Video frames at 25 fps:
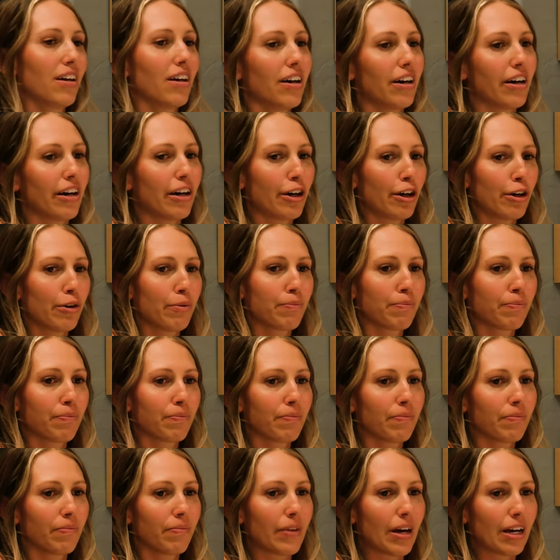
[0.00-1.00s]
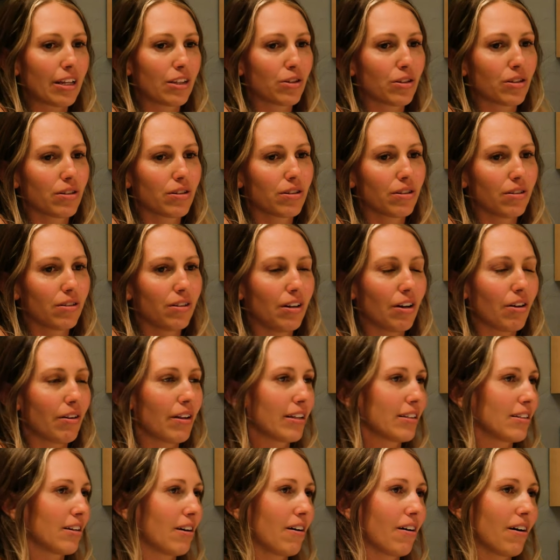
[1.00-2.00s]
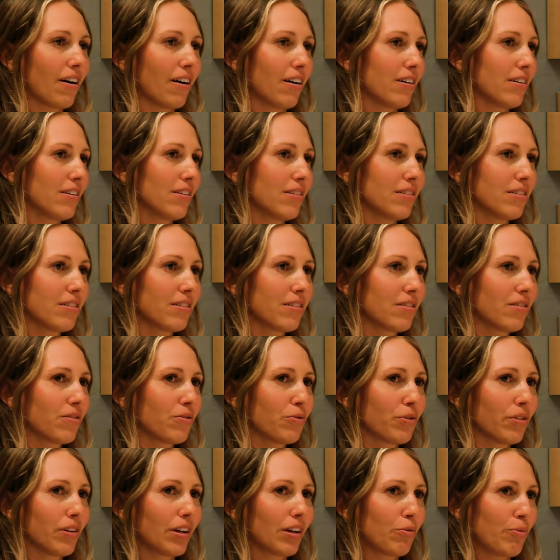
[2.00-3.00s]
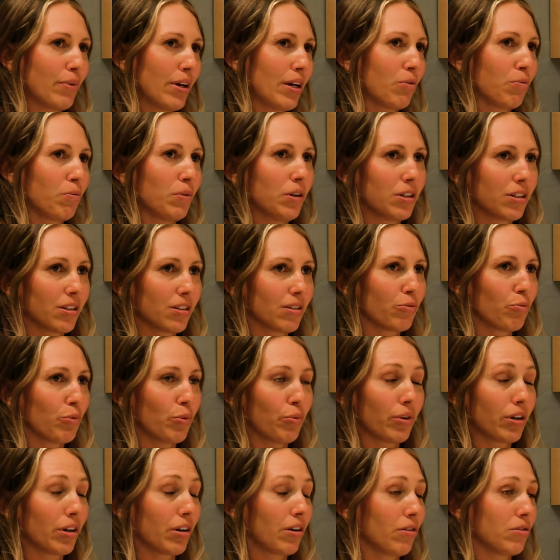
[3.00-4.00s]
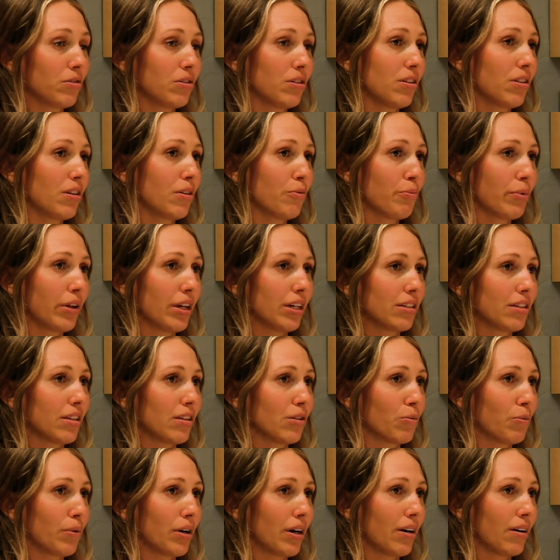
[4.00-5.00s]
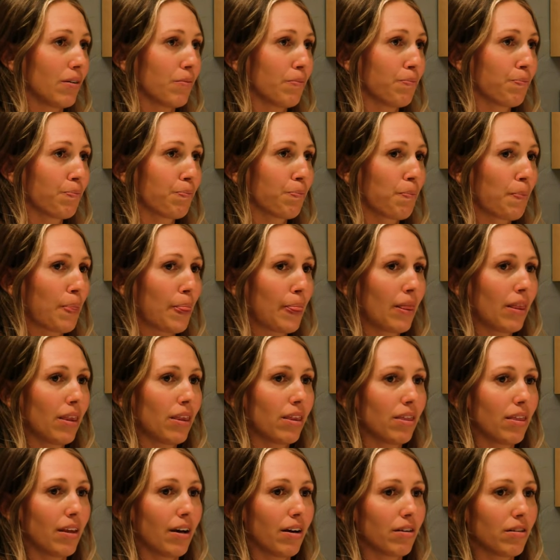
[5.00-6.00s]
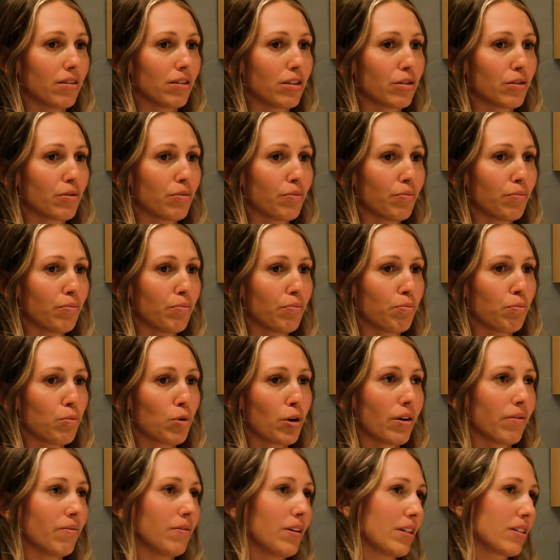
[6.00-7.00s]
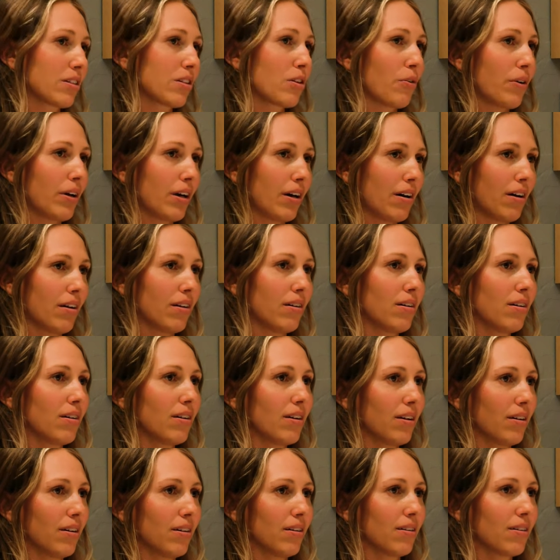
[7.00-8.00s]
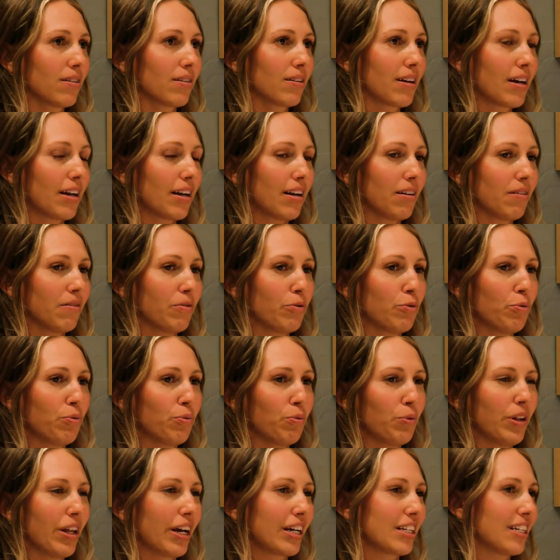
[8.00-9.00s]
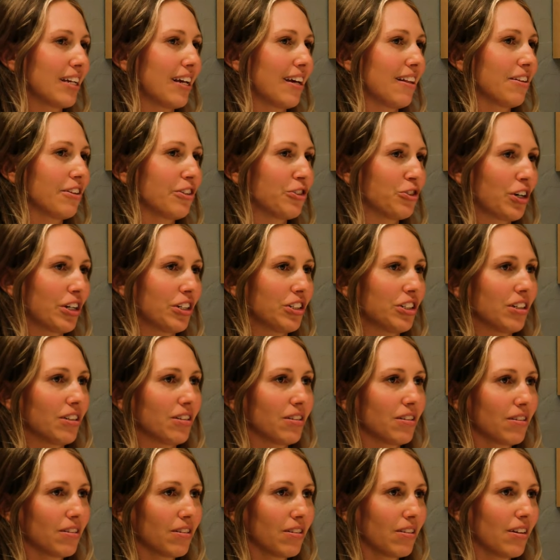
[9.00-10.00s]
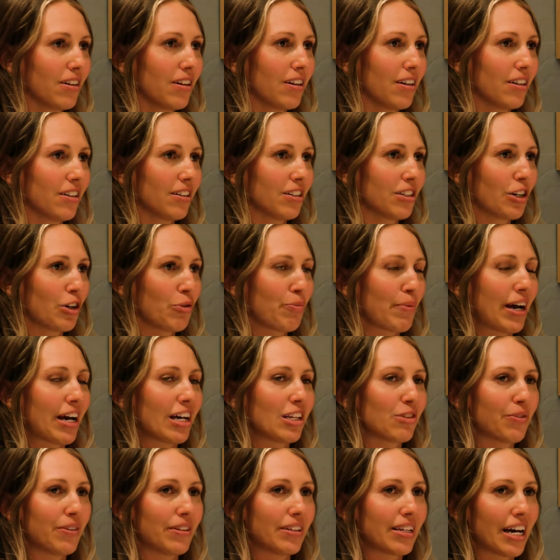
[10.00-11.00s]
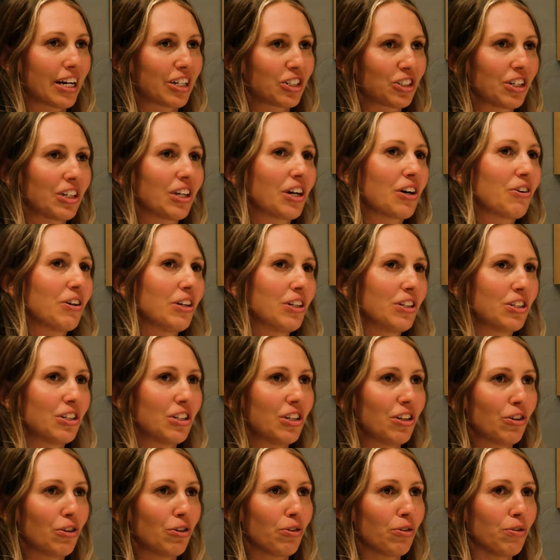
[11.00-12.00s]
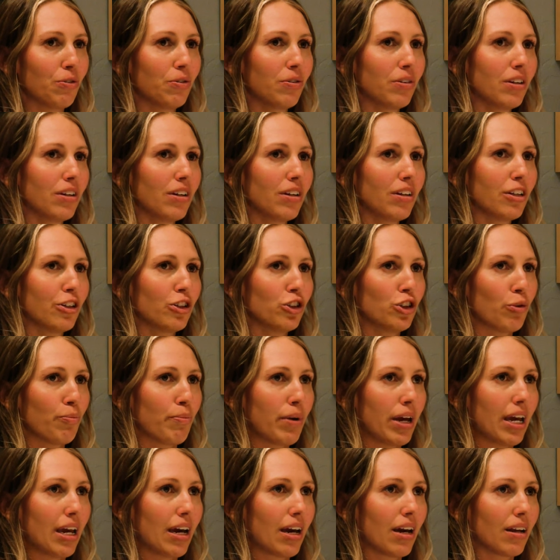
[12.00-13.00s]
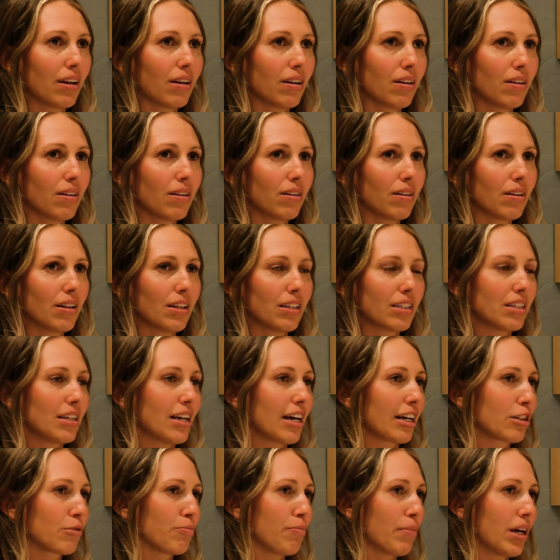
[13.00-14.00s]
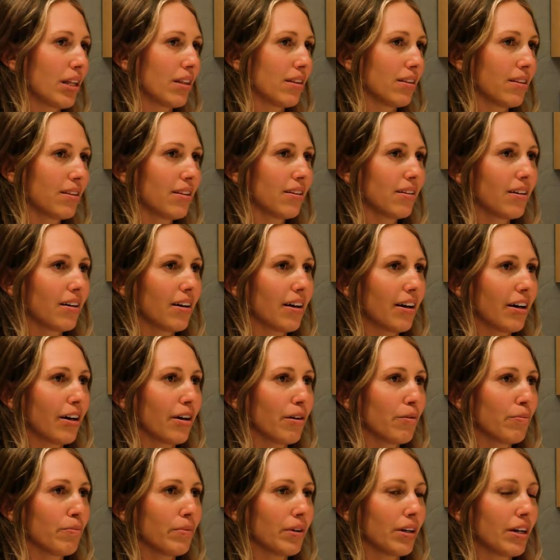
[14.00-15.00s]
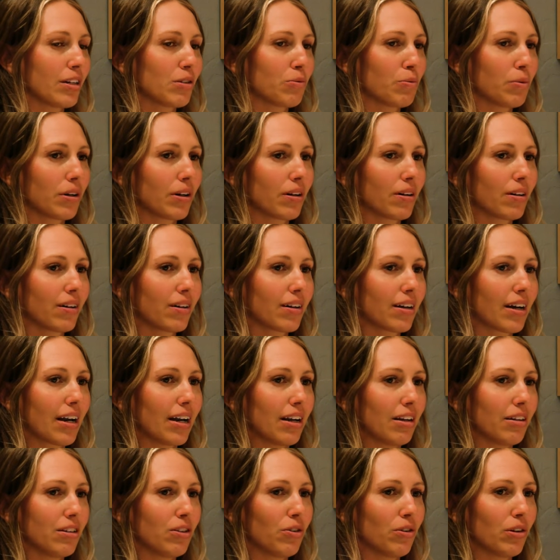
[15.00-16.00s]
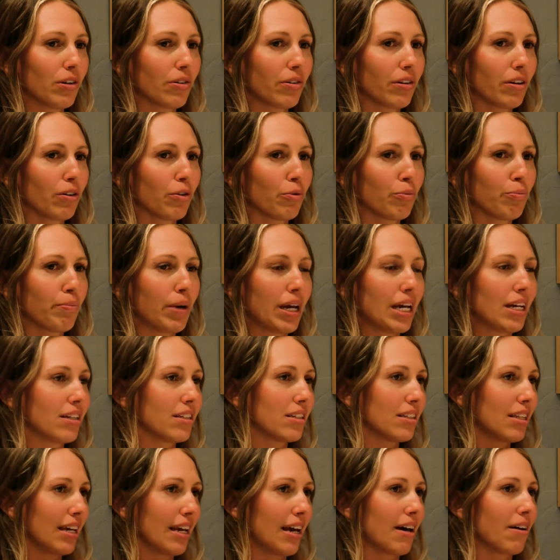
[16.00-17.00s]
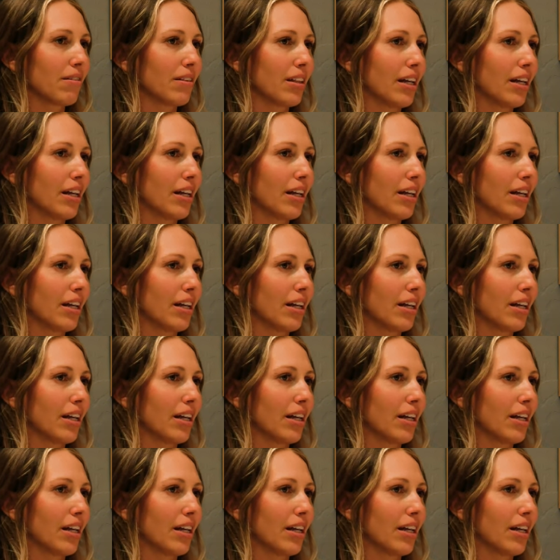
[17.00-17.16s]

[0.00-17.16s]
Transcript: um, that's, you know, that's our heart is like, man, we just, we want to go to the places where there's more of this going on, mm. and kind of, we like to get in the trenches. Mm-hmm. So my husband's actually going to Japan this next month um, because we're kind of doing a little base thing out